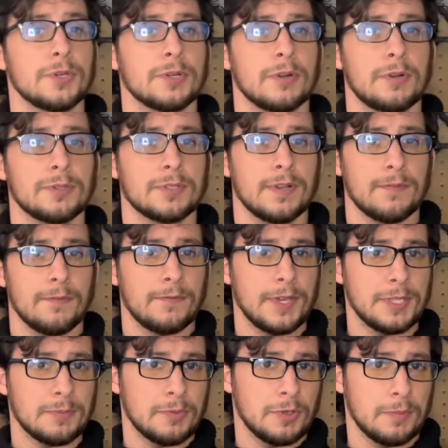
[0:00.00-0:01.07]
I also have a
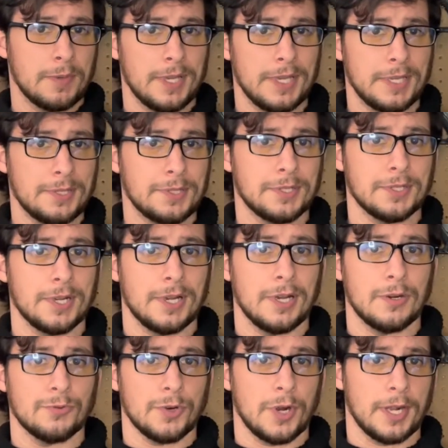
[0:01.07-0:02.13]
Facebook page,
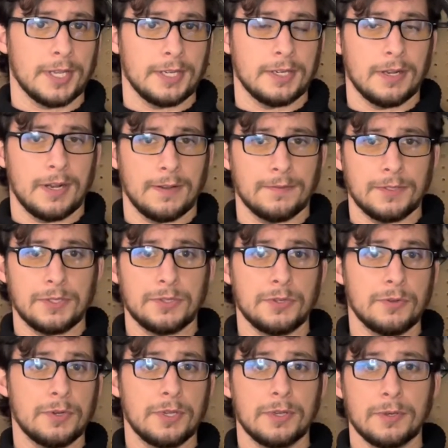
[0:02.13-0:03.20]
Rocket Coffin
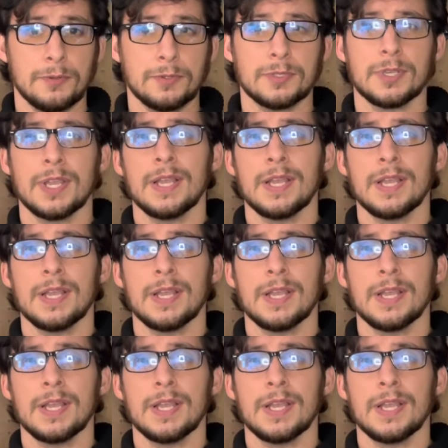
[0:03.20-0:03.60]
Studios.